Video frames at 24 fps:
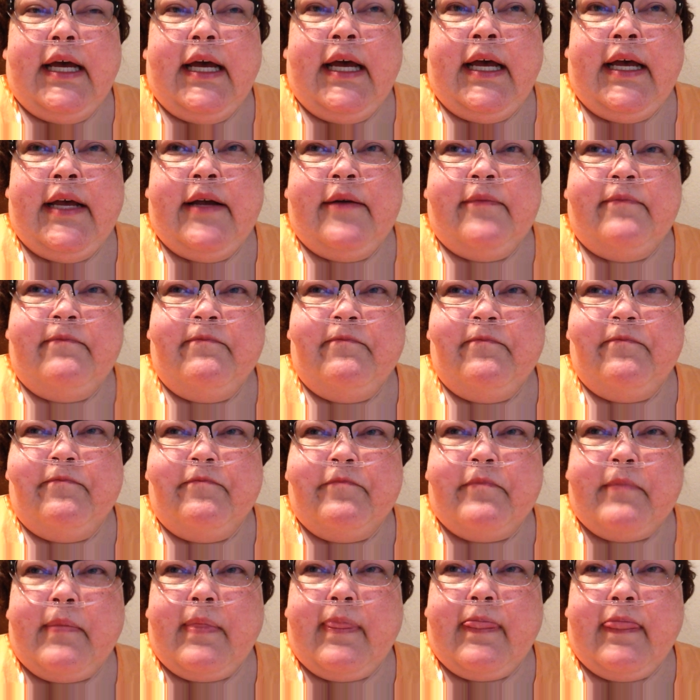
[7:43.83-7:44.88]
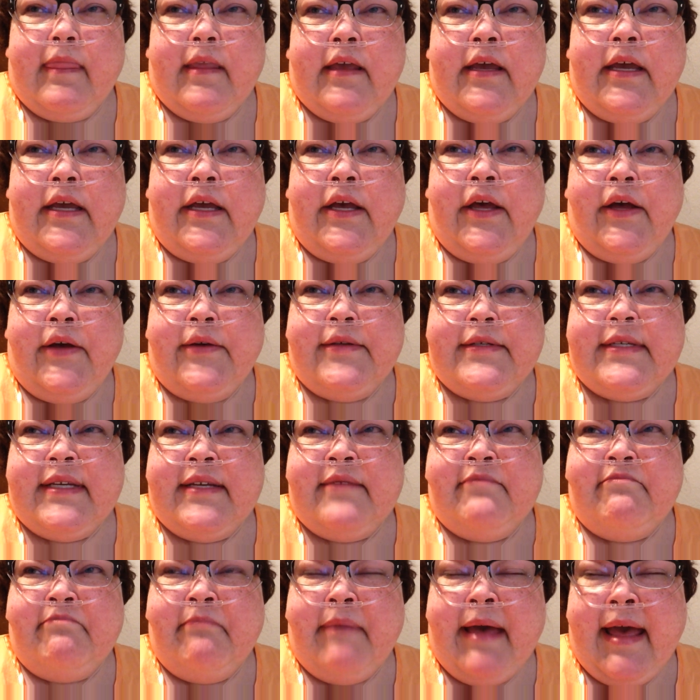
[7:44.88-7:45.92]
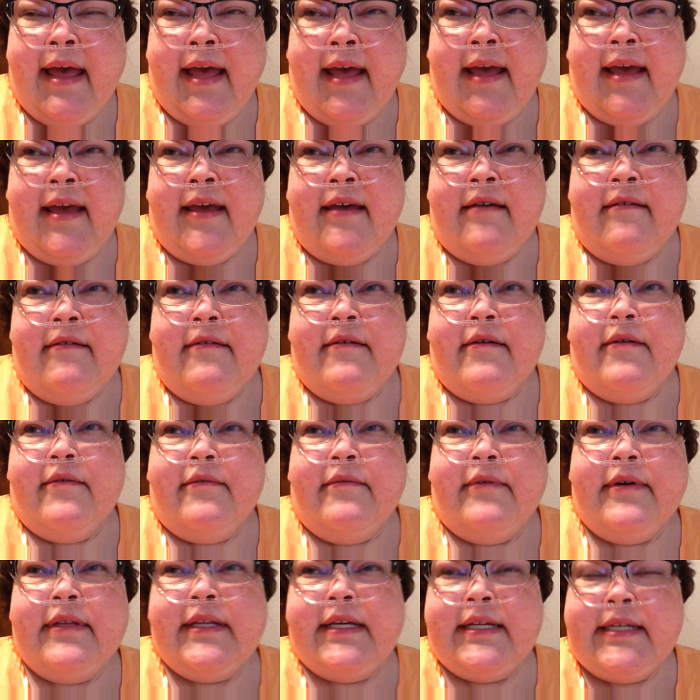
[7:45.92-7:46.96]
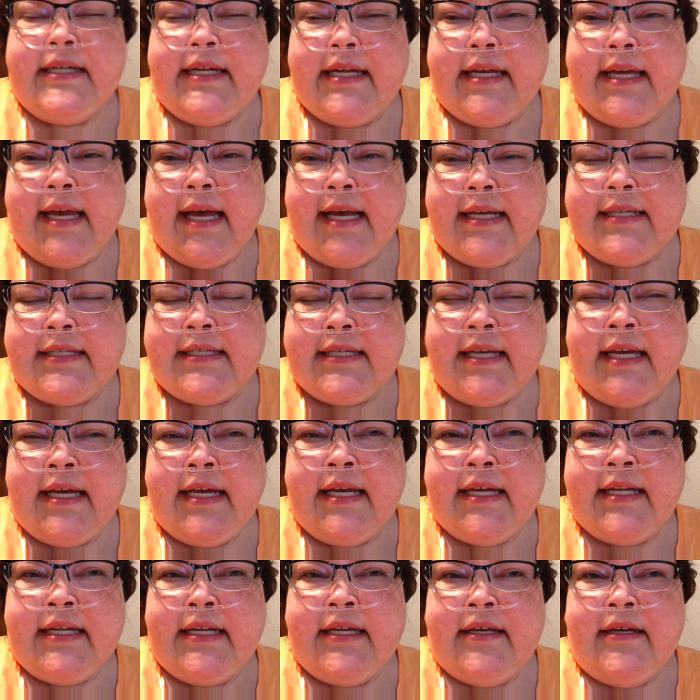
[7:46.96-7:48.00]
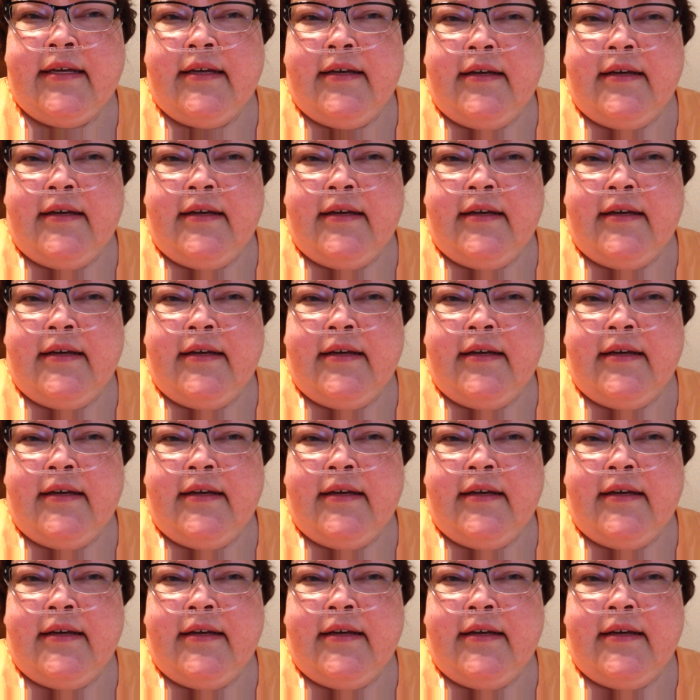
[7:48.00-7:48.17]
Um, and goes, In May, when they did a CAT scan,